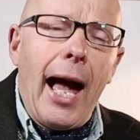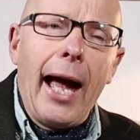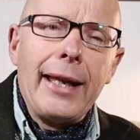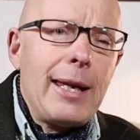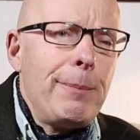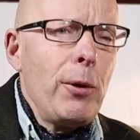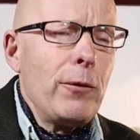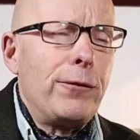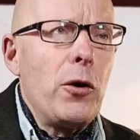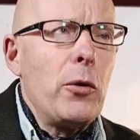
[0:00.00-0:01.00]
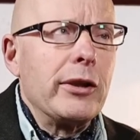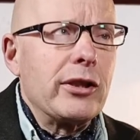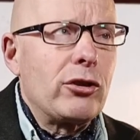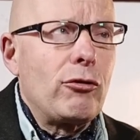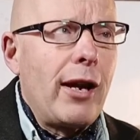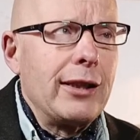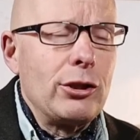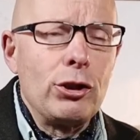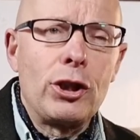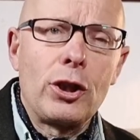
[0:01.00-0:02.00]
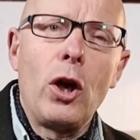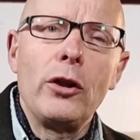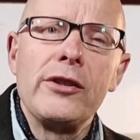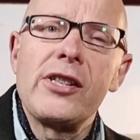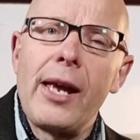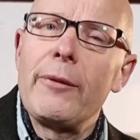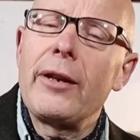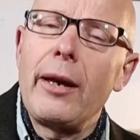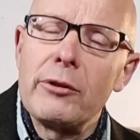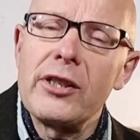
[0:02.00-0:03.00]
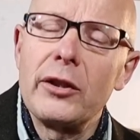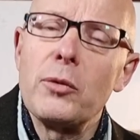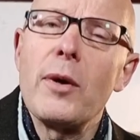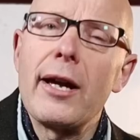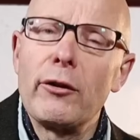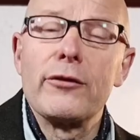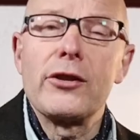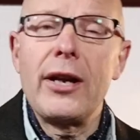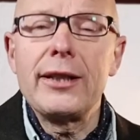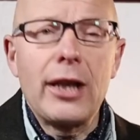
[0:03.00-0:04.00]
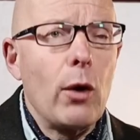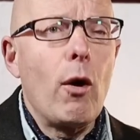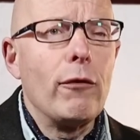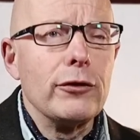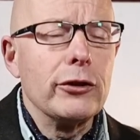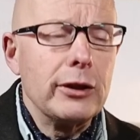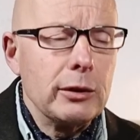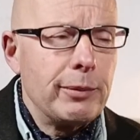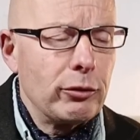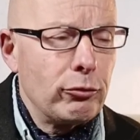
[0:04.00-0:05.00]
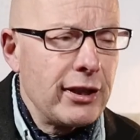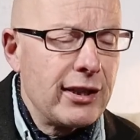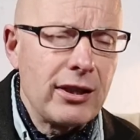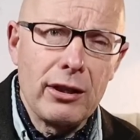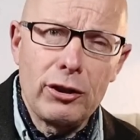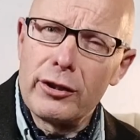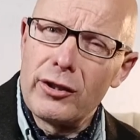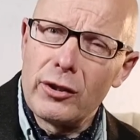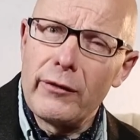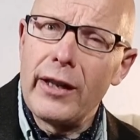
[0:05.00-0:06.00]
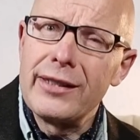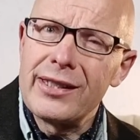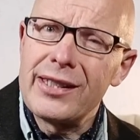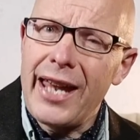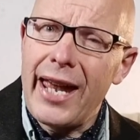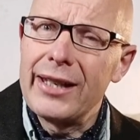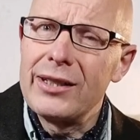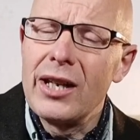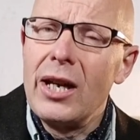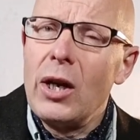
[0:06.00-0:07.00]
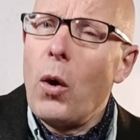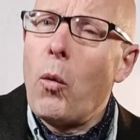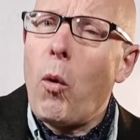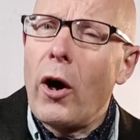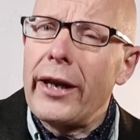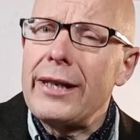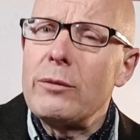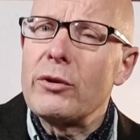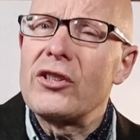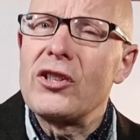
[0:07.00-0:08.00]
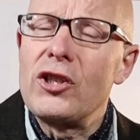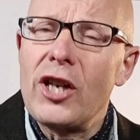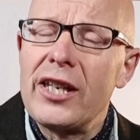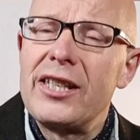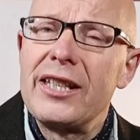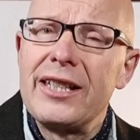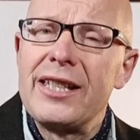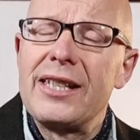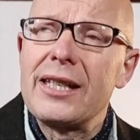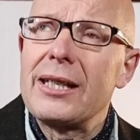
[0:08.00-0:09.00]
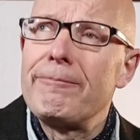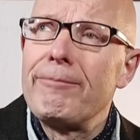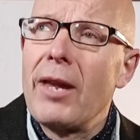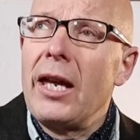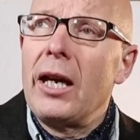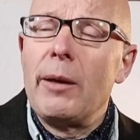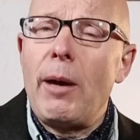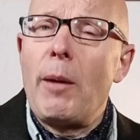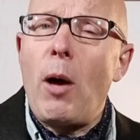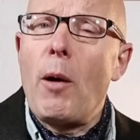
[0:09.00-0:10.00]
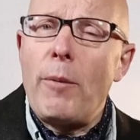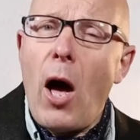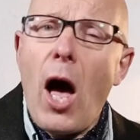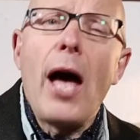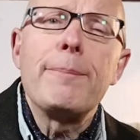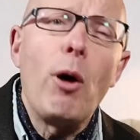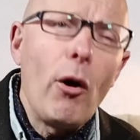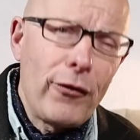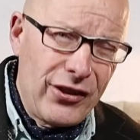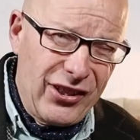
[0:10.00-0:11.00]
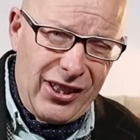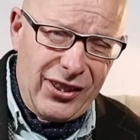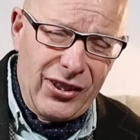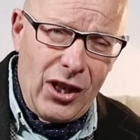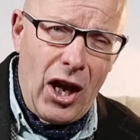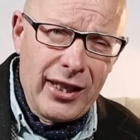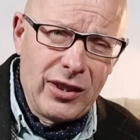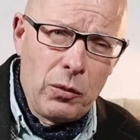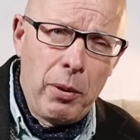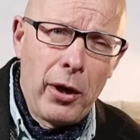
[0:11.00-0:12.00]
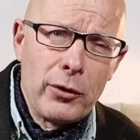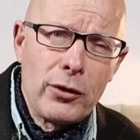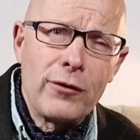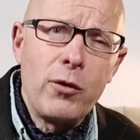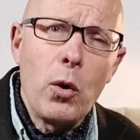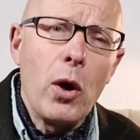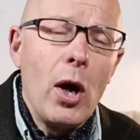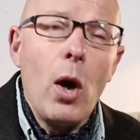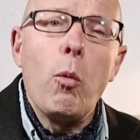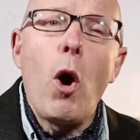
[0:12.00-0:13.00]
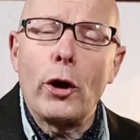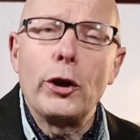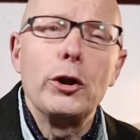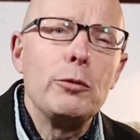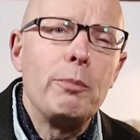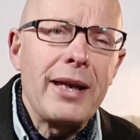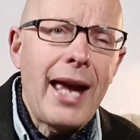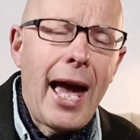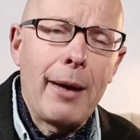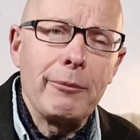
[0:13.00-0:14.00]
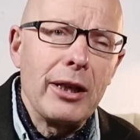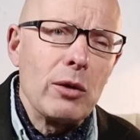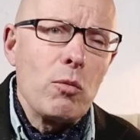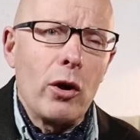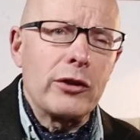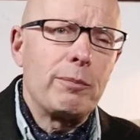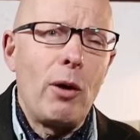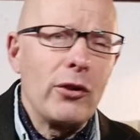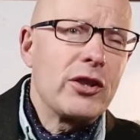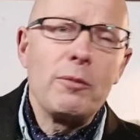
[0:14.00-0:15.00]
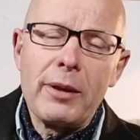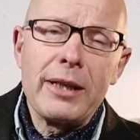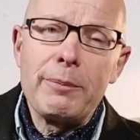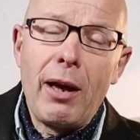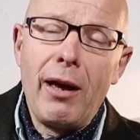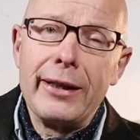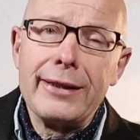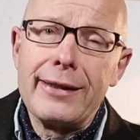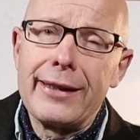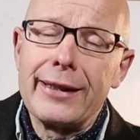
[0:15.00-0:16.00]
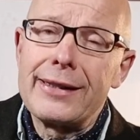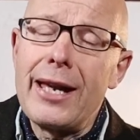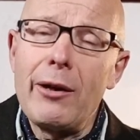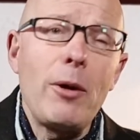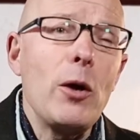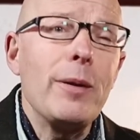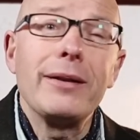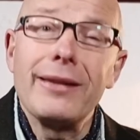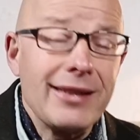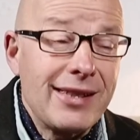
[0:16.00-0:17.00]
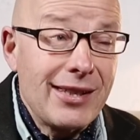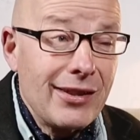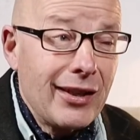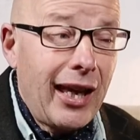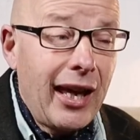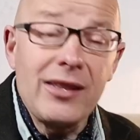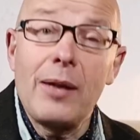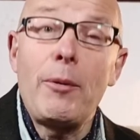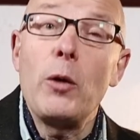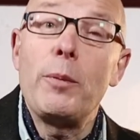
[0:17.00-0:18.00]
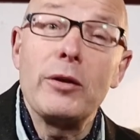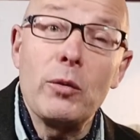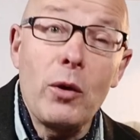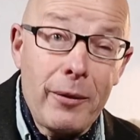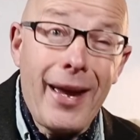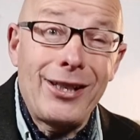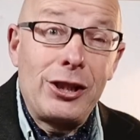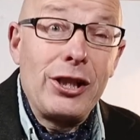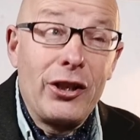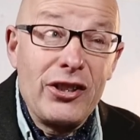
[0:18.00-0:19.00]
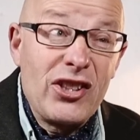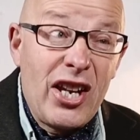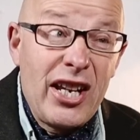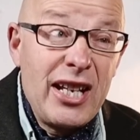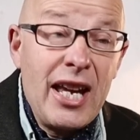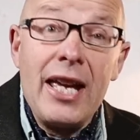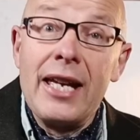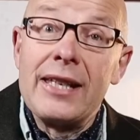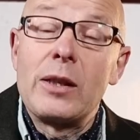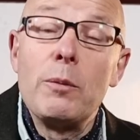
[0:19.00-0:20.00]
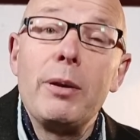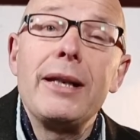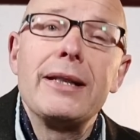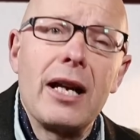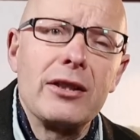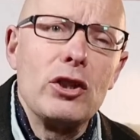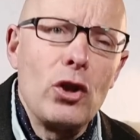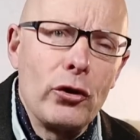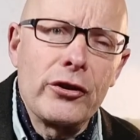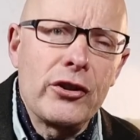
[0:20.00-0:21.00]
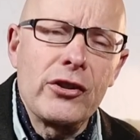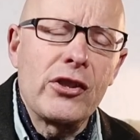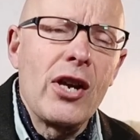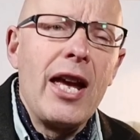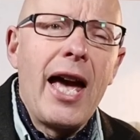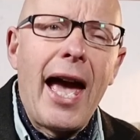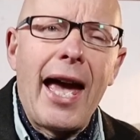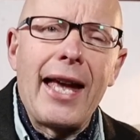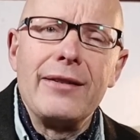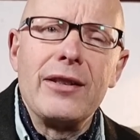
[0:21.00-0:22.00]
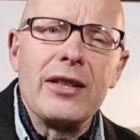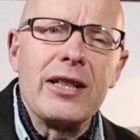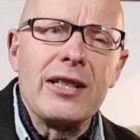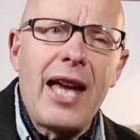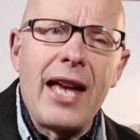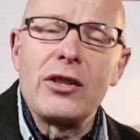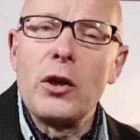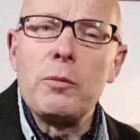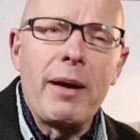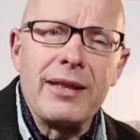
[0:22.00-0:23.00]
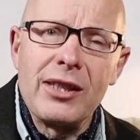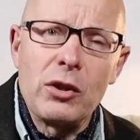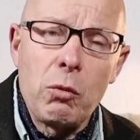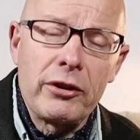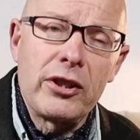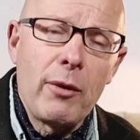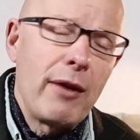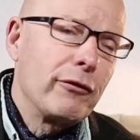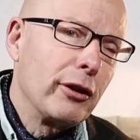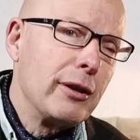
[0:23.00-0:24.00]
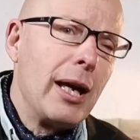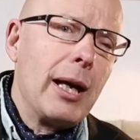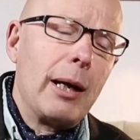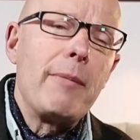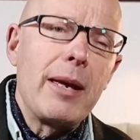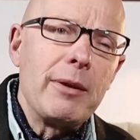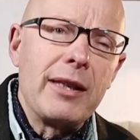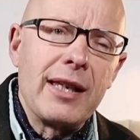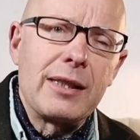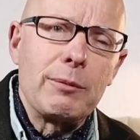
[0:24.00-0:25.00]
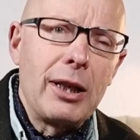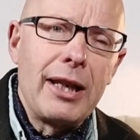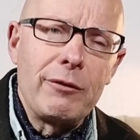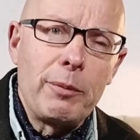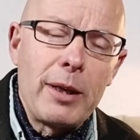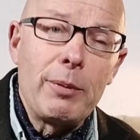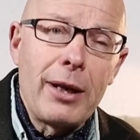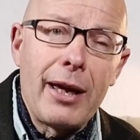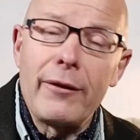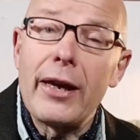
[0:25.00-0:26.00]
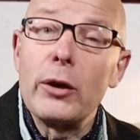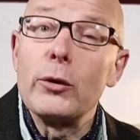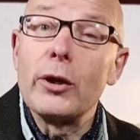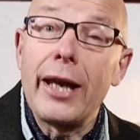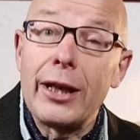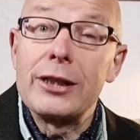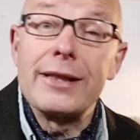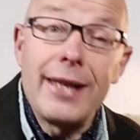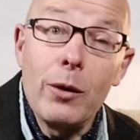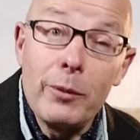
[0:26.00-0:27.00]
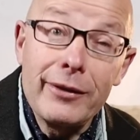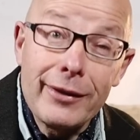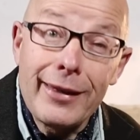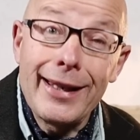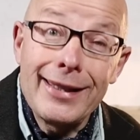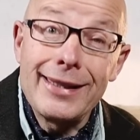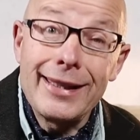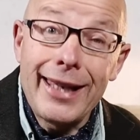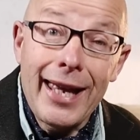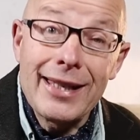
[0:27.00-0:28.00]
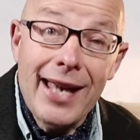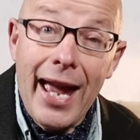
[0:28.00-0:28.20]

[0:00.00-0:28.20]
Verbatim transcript: And he put forward a strange concept that I was unaware of, so I had to go off and do a little bit of research and sort of understand what he was suggesting is um, a, a, a, hypothesis, I suppose, for what could be happening and what's possibly behind things. Now, I'm hoping that this isn't the case. I'm hoping that what I'm actually going to say is complete and utter nonsense and that it has no basis whatsoever. And, and maybe there's some clever people out there who can actually tell me that that is the case.